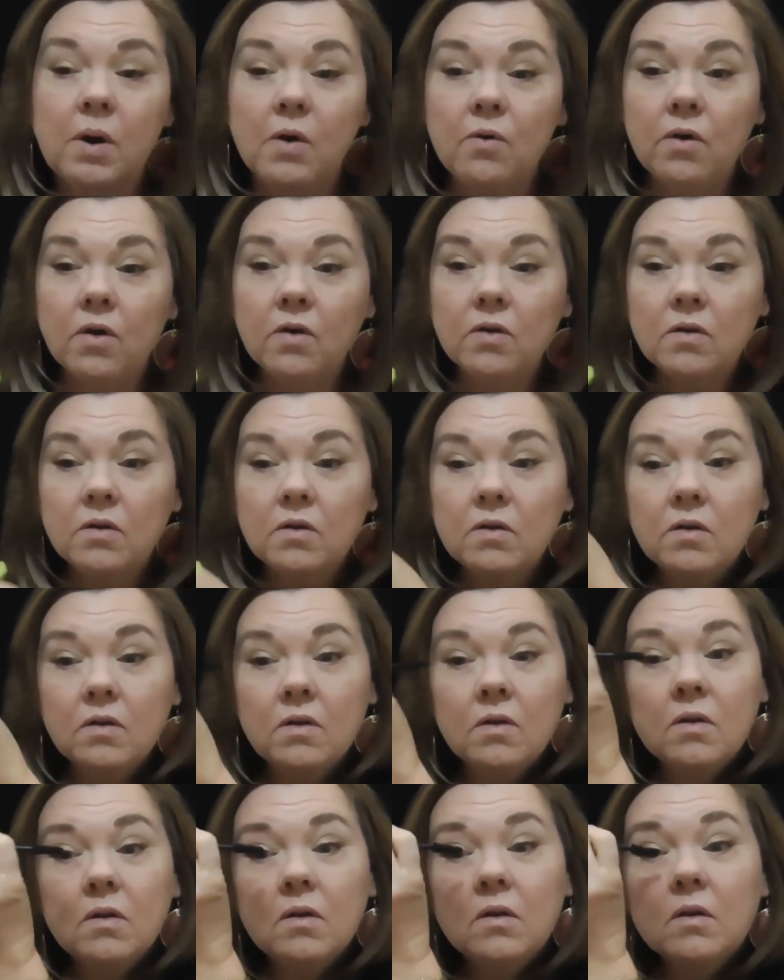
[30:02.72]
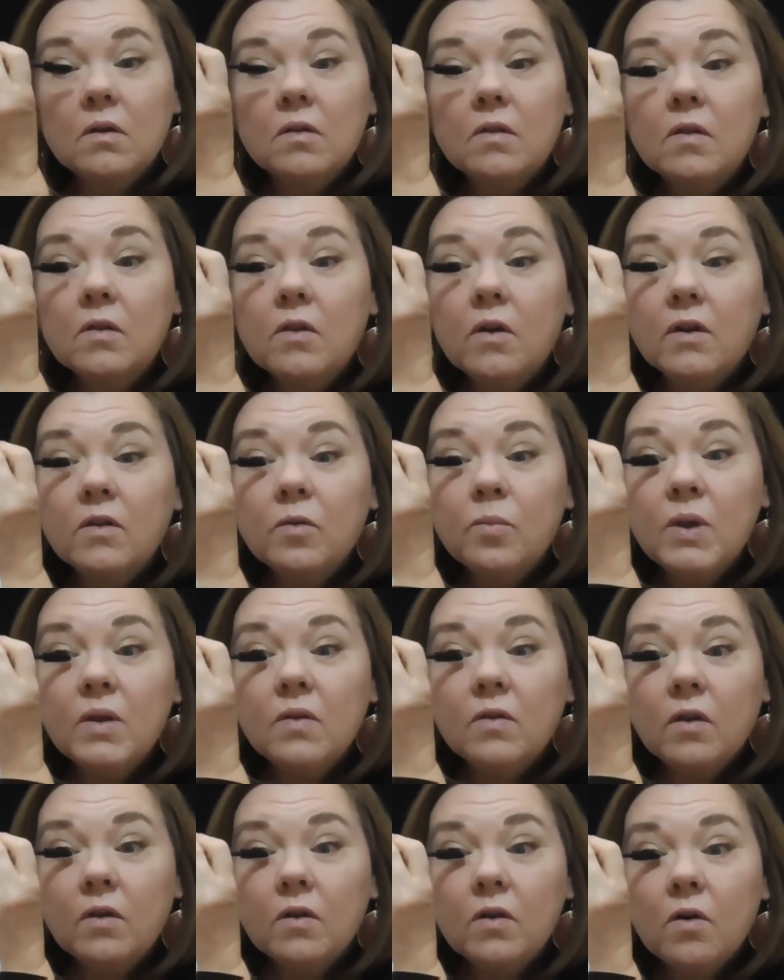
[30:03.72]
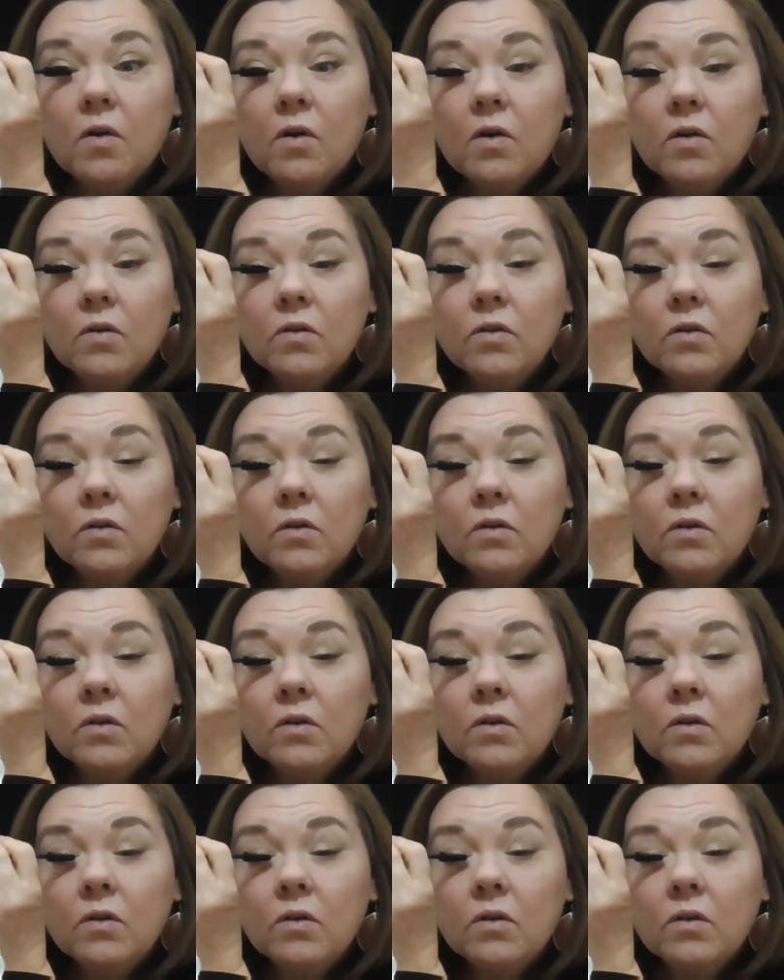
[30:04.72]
tomorrow because it's going to be so hot.